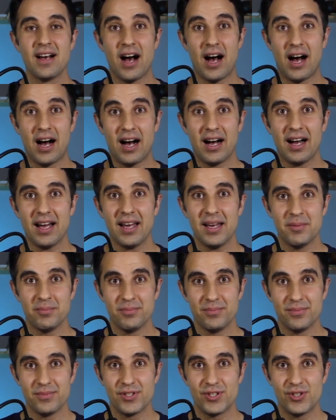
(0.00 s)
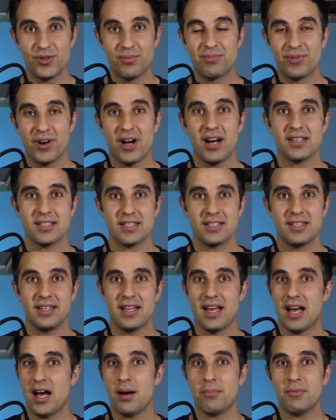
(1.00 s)
I am surprised in
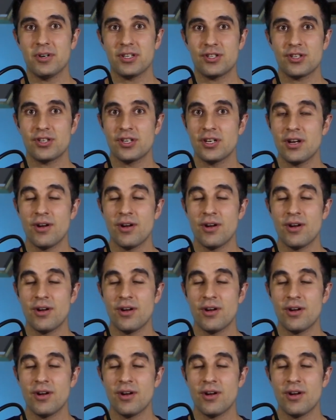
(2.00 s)
how much